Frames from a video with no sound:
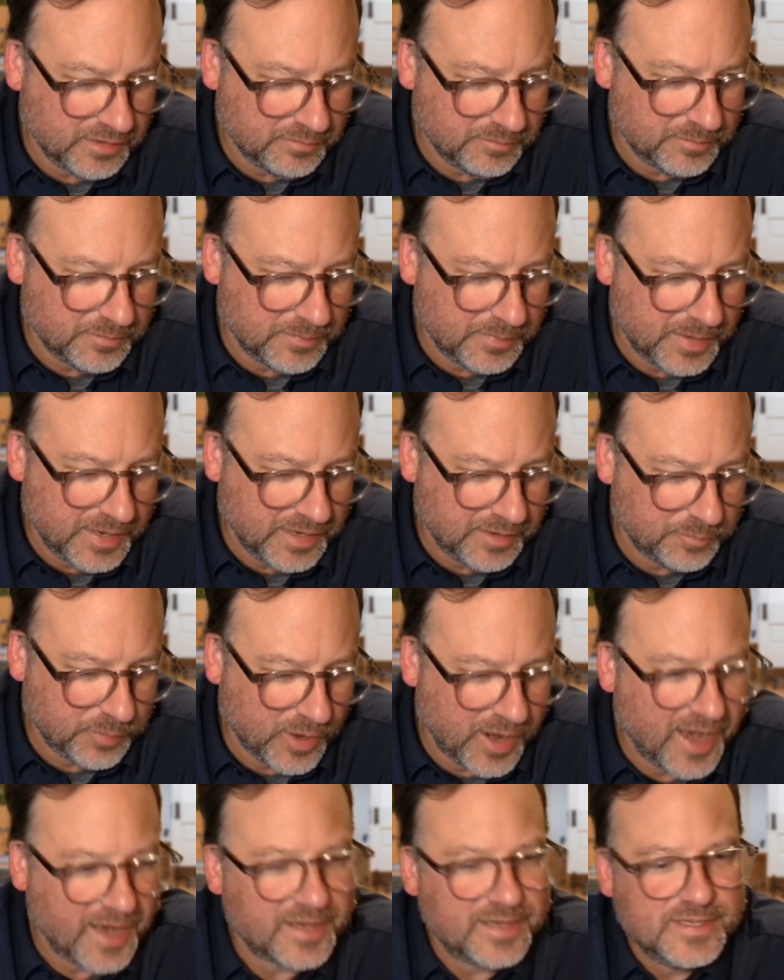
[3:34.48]
make
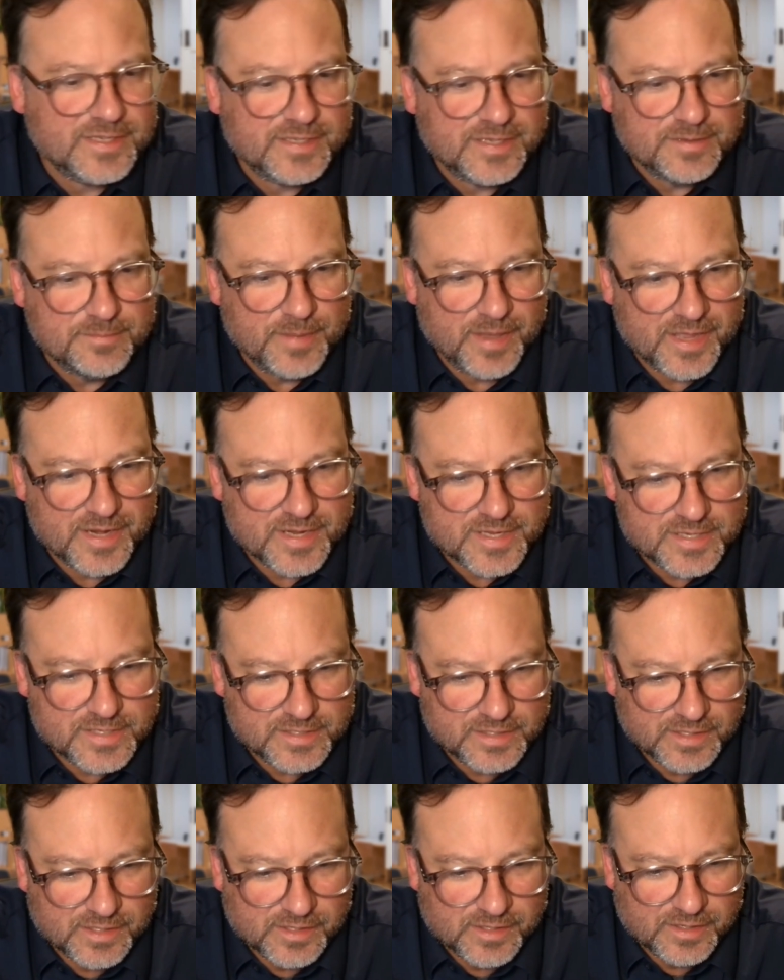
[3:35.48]
practicing
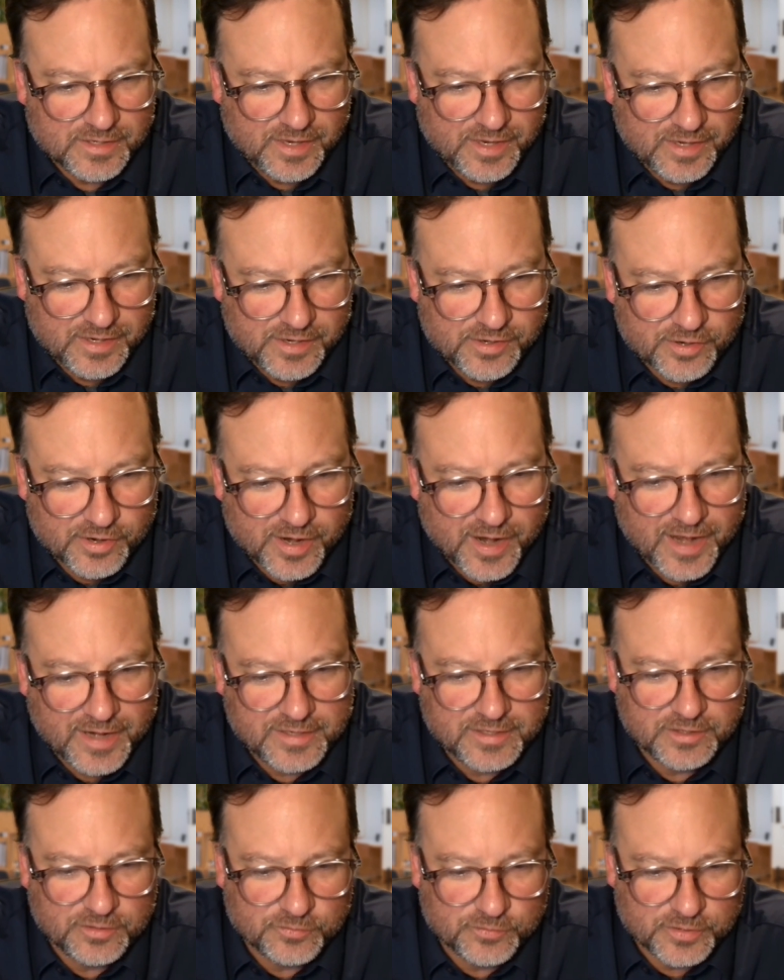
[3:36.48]
medicine and
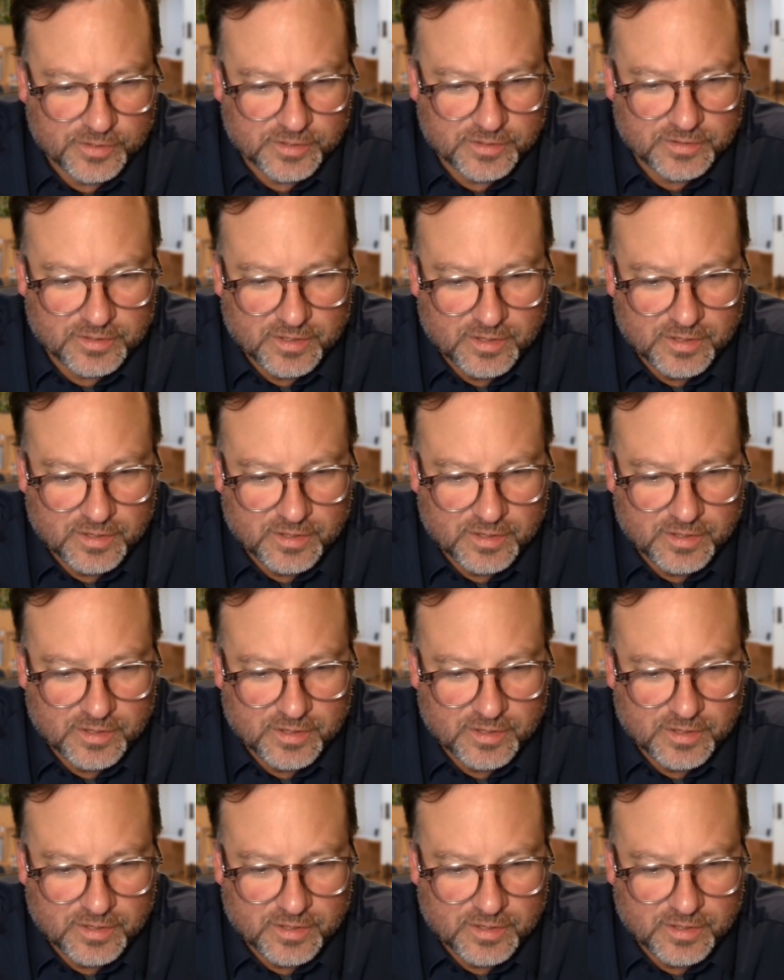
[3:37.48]
interacting with